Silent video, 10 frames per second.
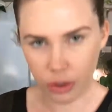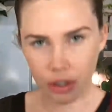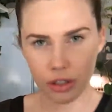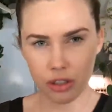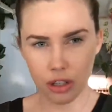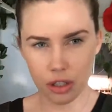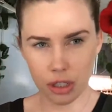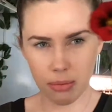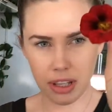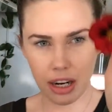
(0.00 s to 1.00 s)

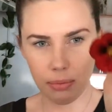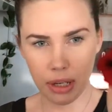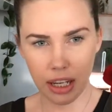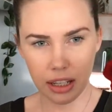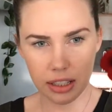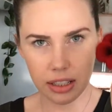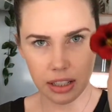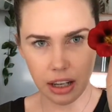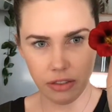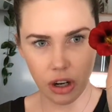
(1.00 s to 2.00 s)
nasturtium that I picked.
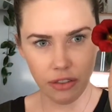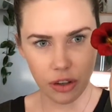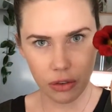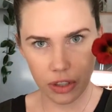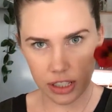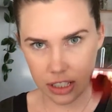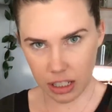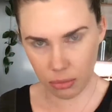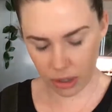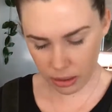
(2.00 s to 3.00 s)
I've got a few of these
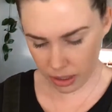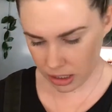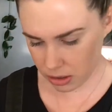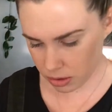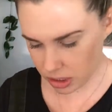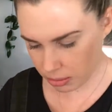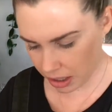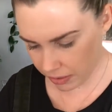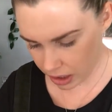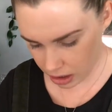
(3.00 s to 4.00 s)
deep red ones, which I'm
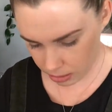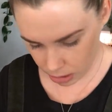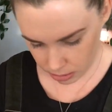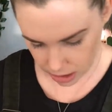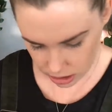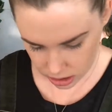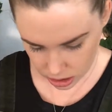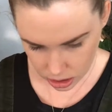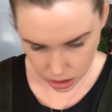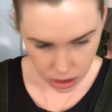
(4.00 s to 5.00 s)
loving at the moment.
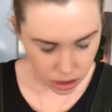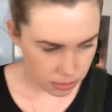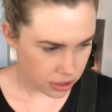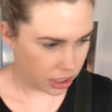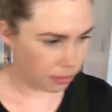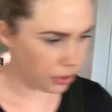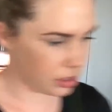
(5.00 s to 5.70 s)
I'm just going to put